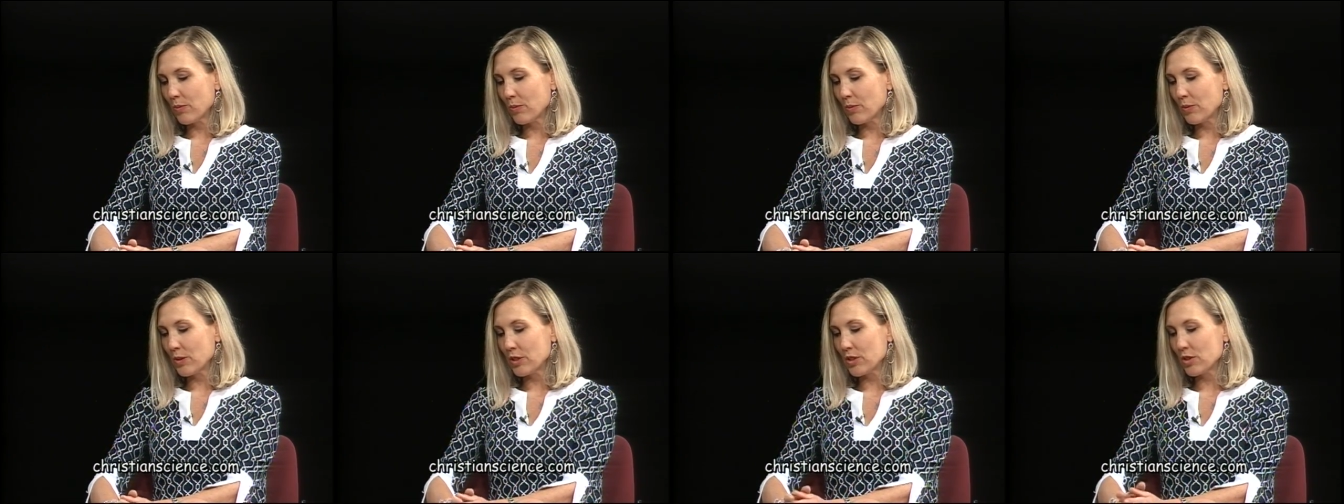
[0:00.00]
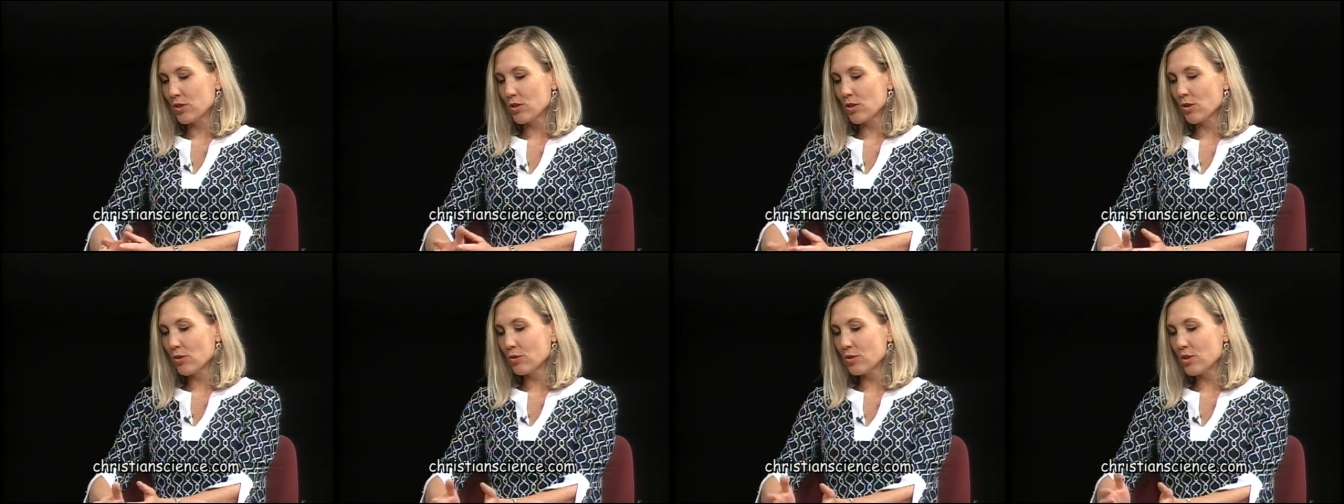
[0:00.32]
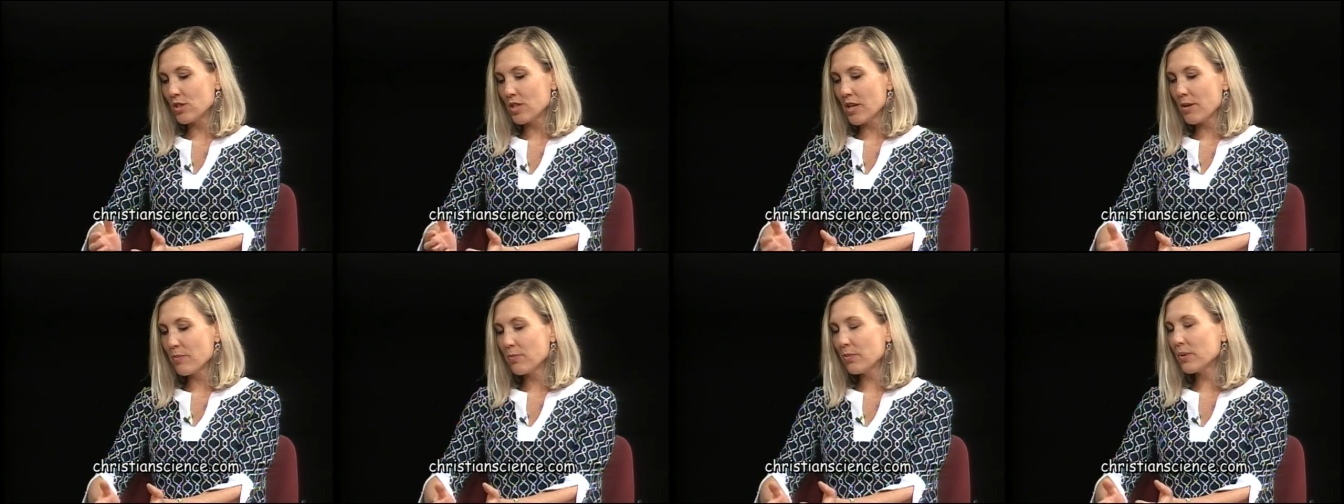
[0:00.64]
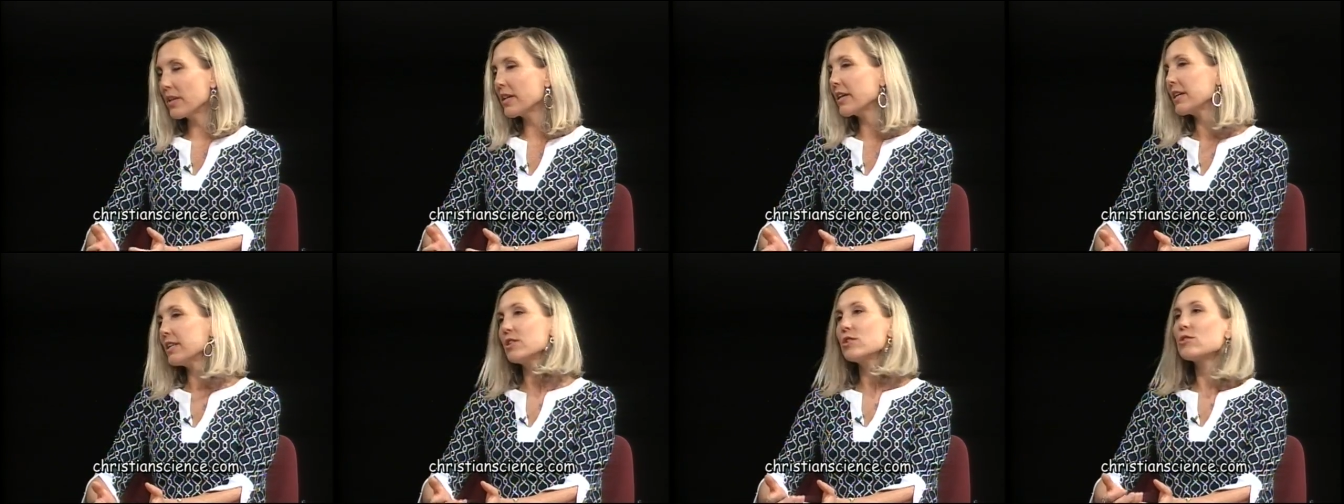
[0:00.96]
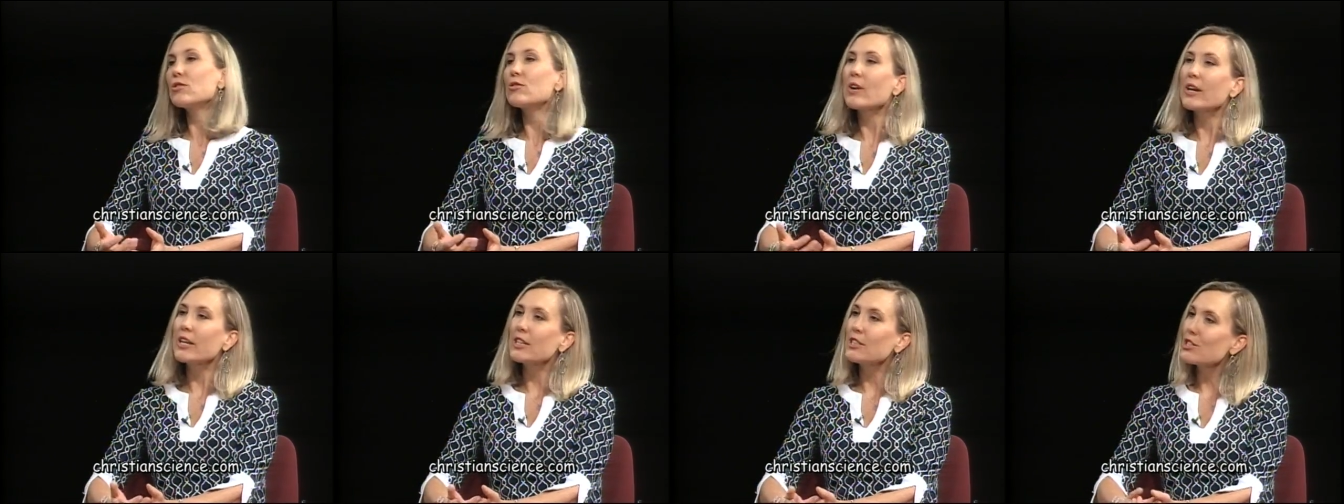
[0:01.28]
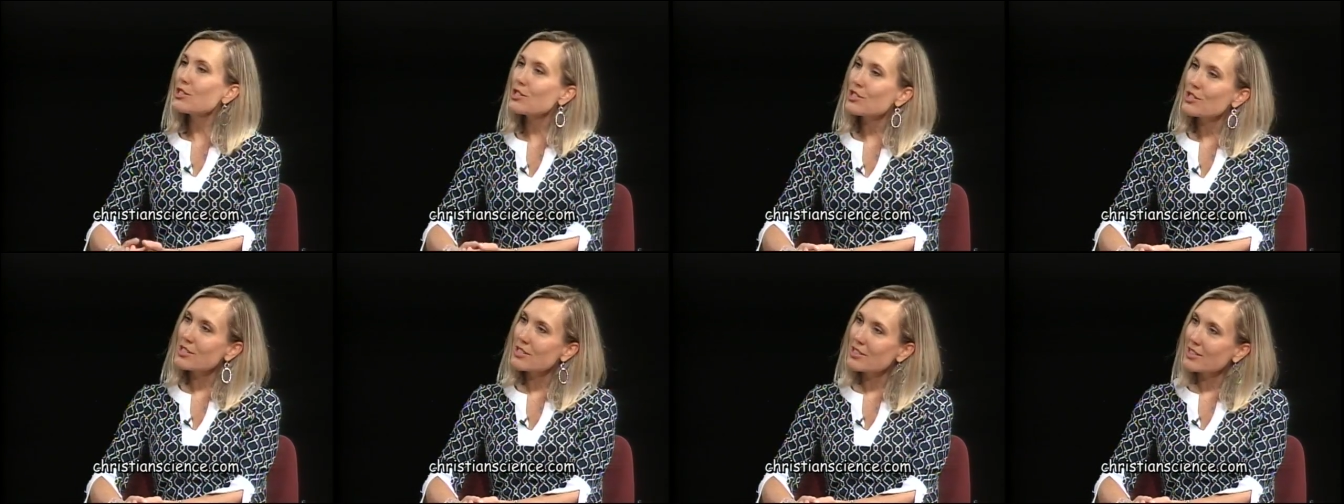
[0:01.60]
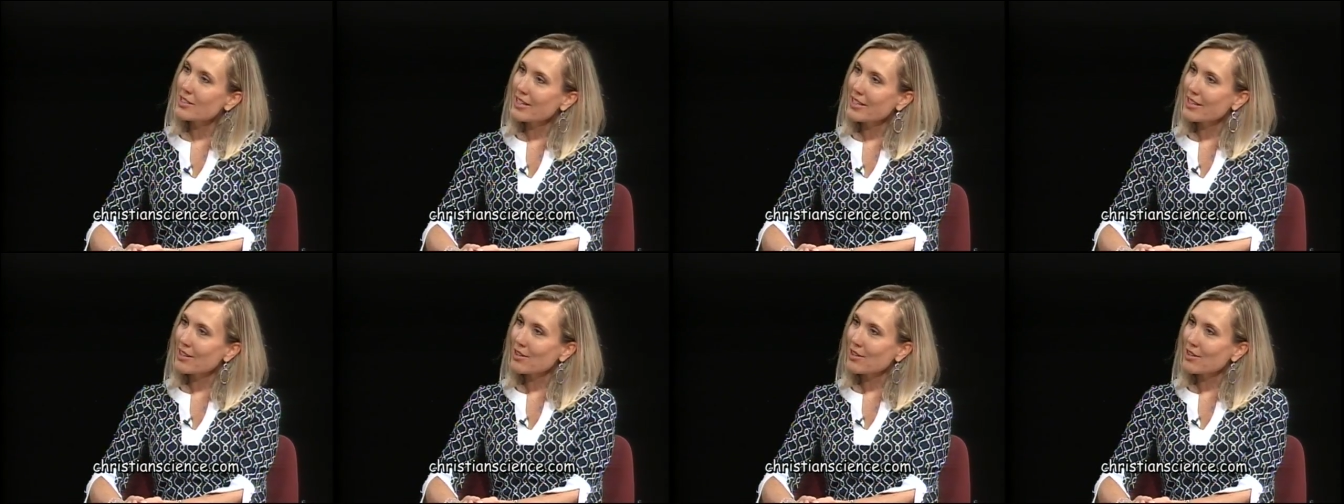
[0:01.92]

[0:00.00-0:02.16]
so deeply entrenched in